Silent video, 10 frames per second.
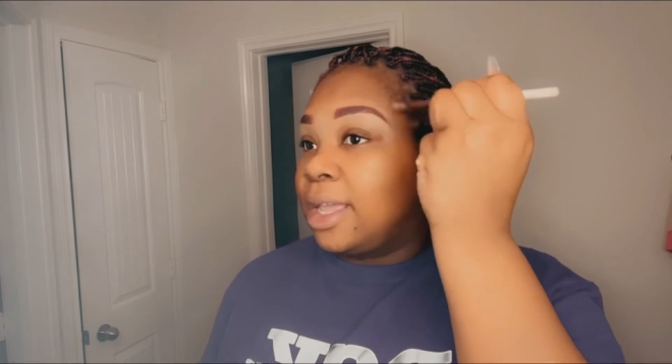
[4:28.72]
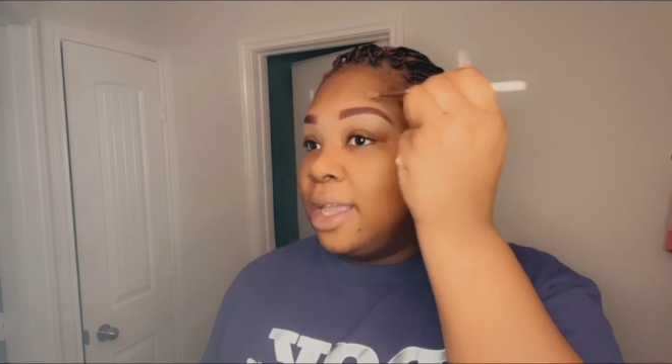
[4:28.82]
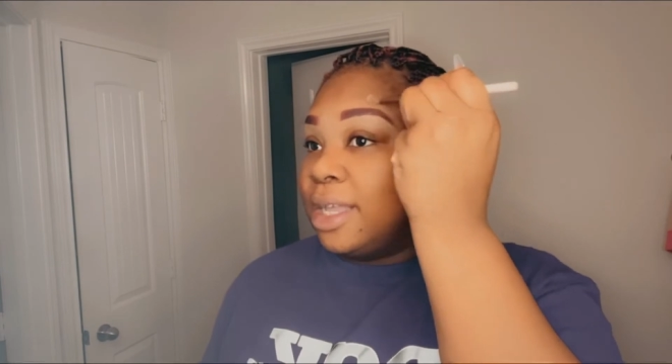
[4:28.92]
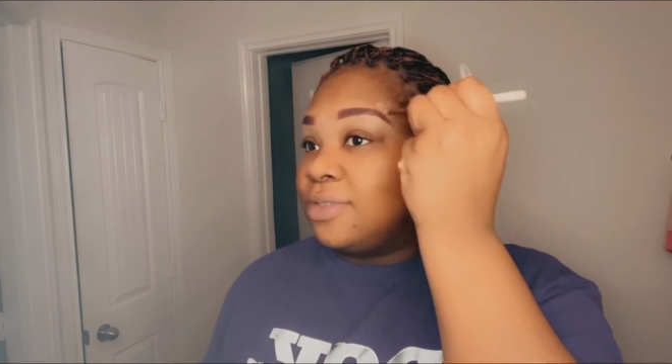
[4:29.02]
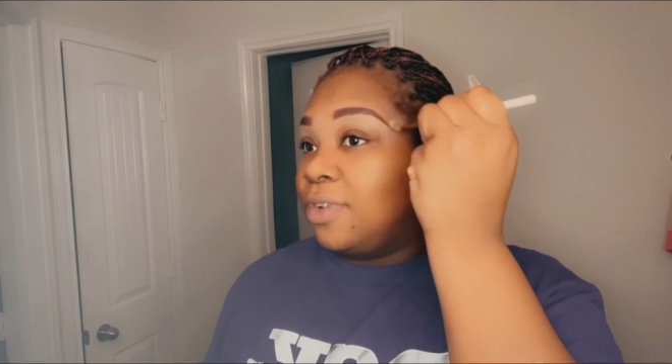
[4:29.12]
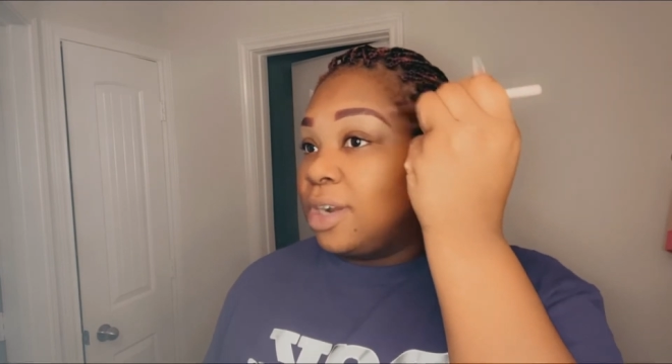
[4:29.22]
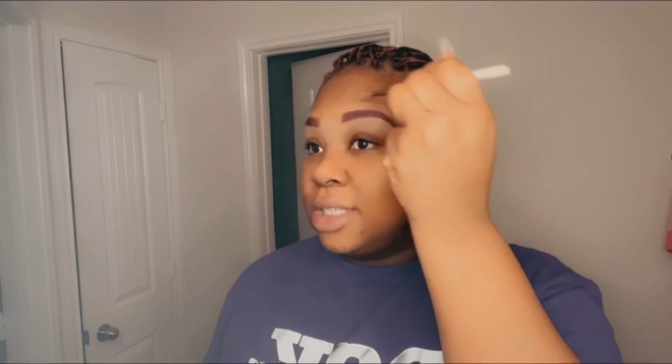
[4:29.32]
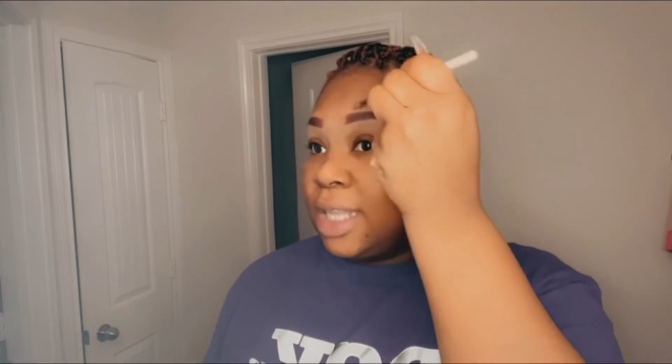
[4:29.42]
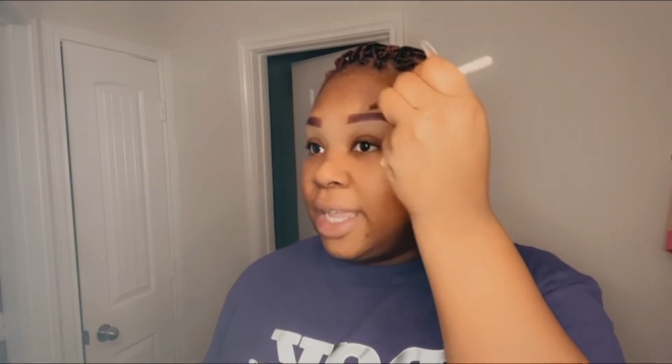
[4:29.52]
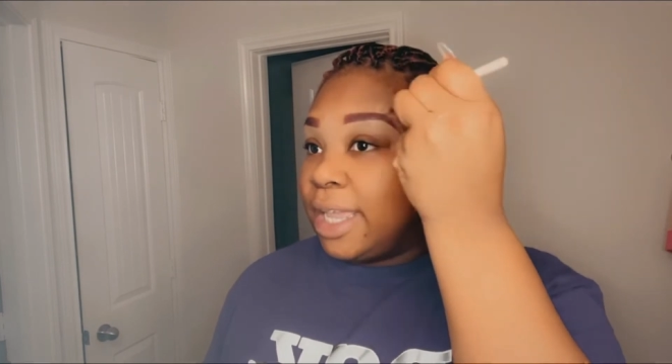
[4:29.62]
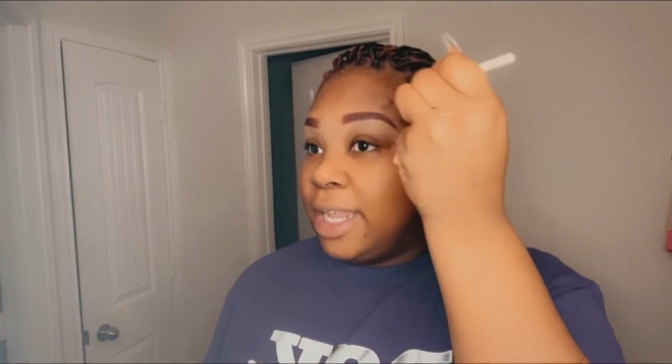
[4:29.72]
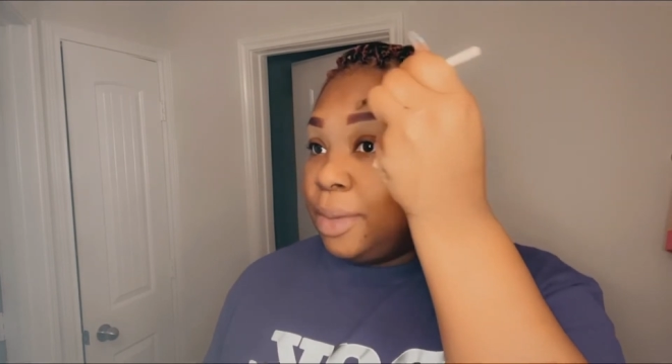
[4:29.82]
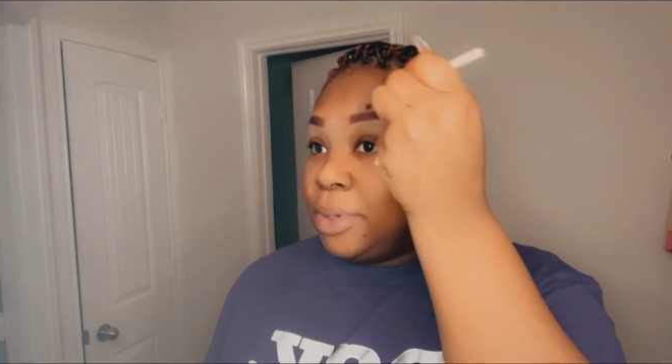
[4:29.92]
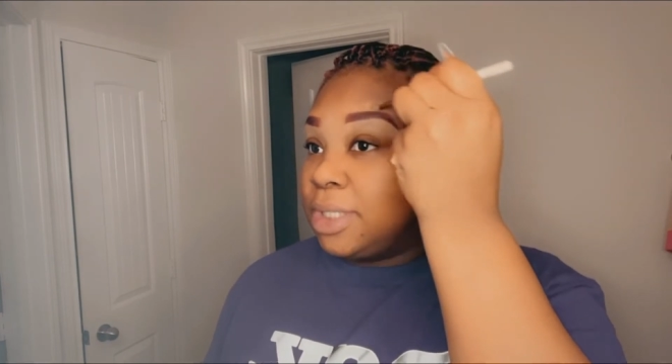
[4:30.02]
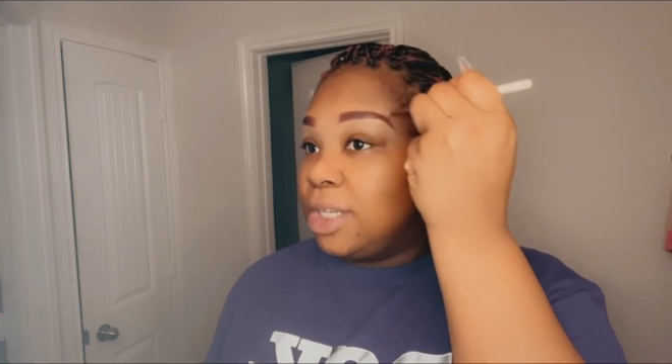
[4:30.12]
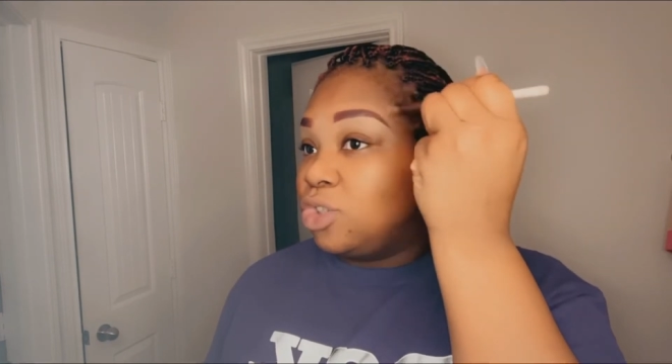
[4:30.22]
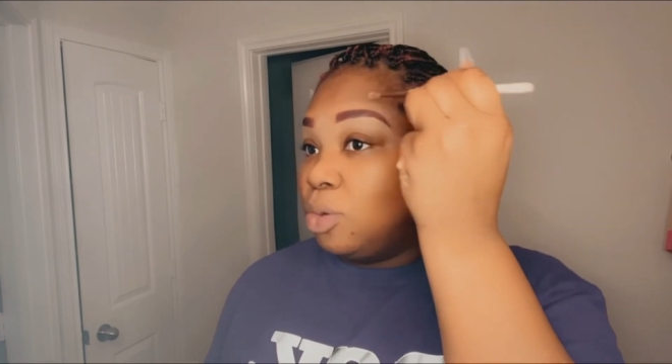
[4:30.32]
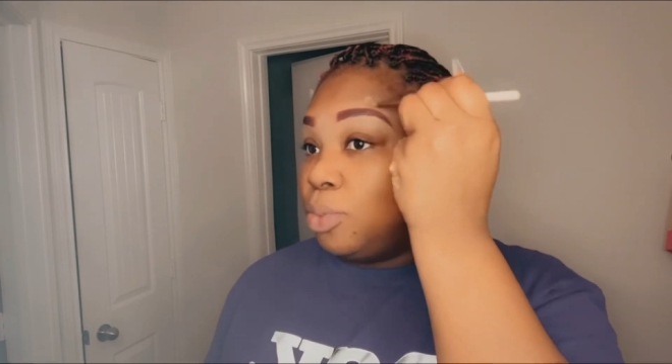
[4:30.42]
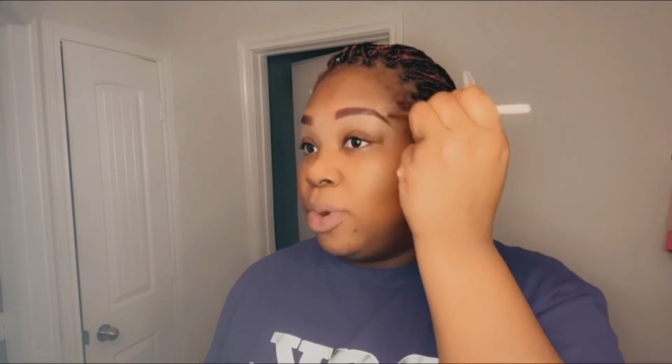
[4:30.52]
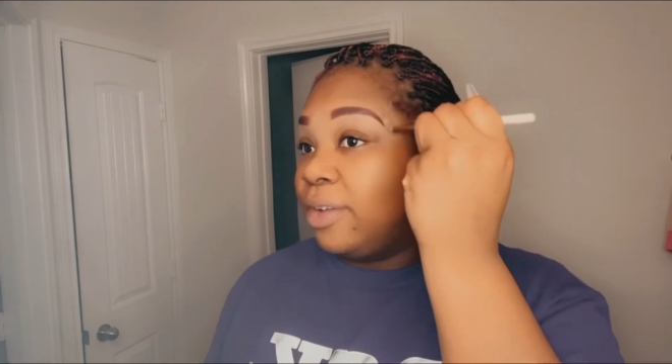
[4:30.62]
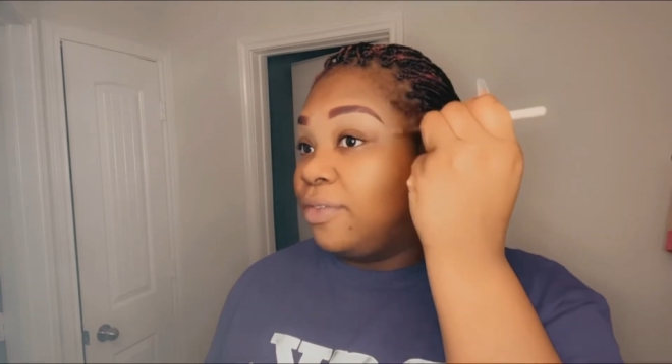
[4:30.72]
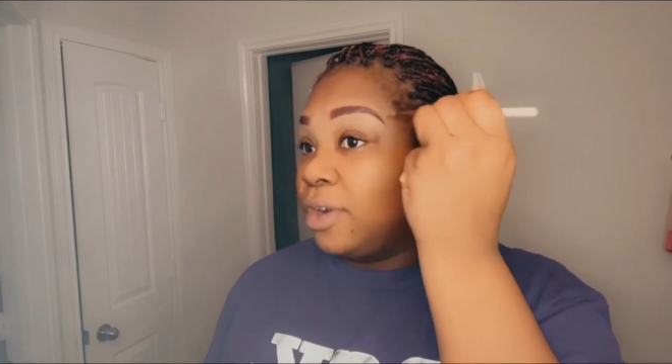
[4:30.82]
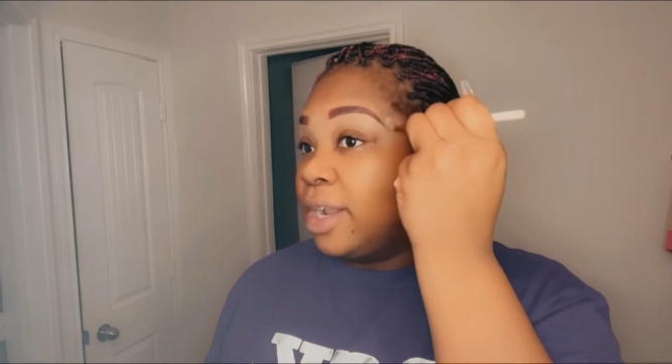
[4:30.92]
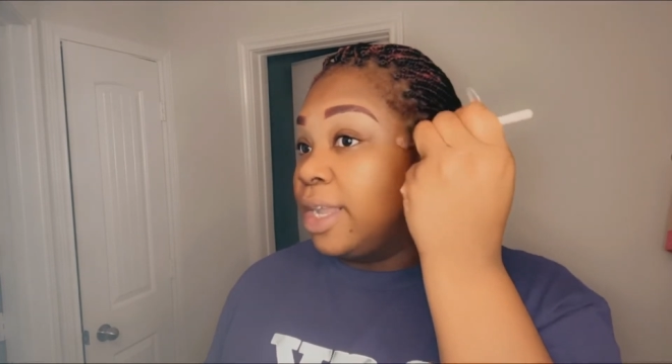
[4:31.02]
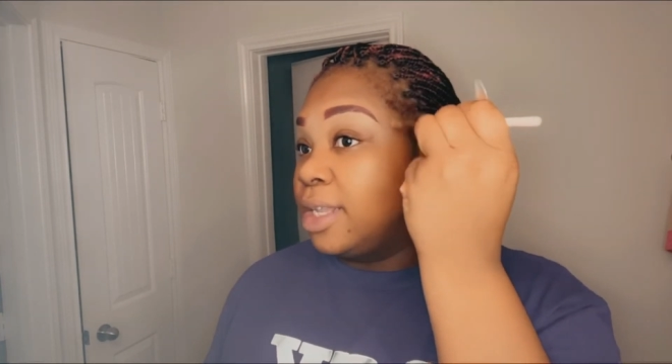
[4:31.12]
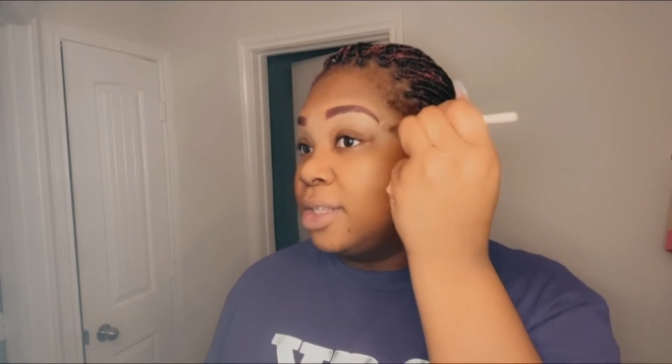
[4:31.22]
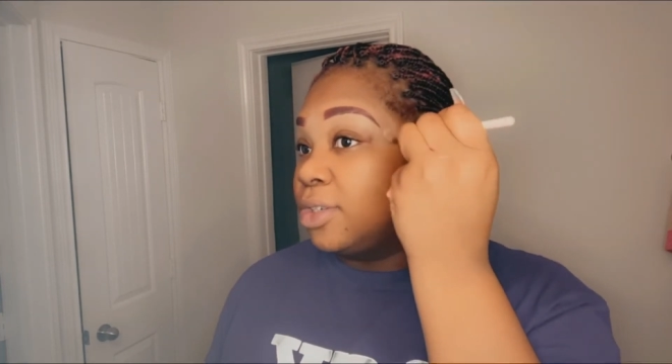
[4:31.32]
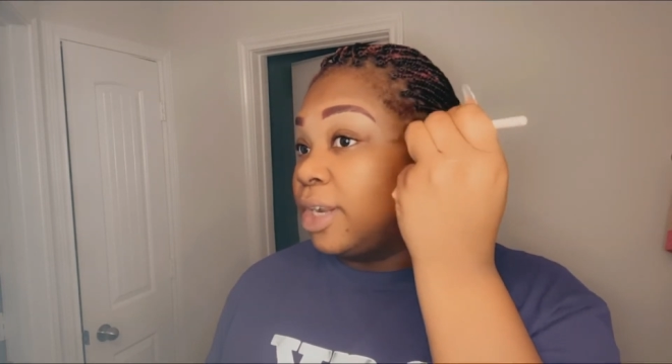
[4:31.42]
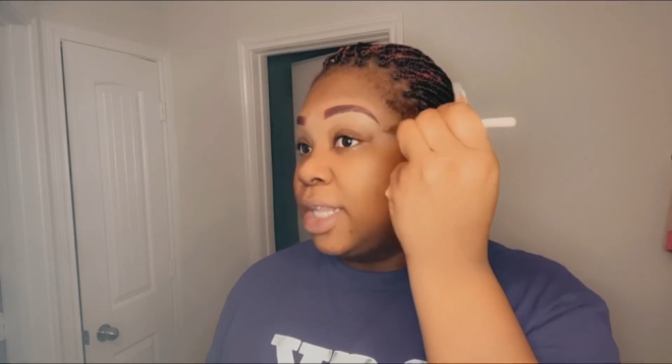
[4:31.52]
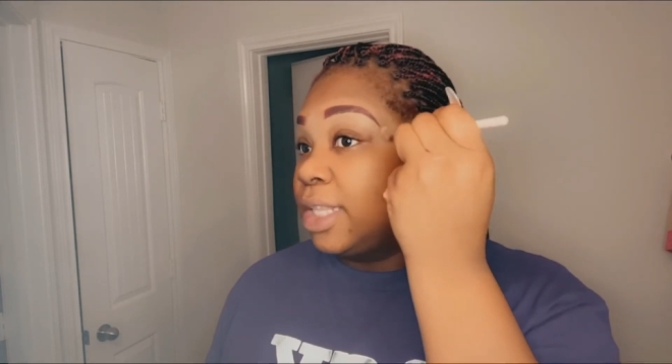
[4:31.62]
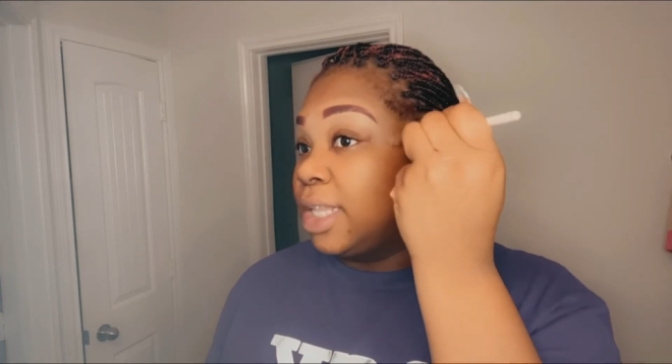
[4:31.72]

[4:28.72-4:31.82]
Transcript: as far as any potential boyfriends or anything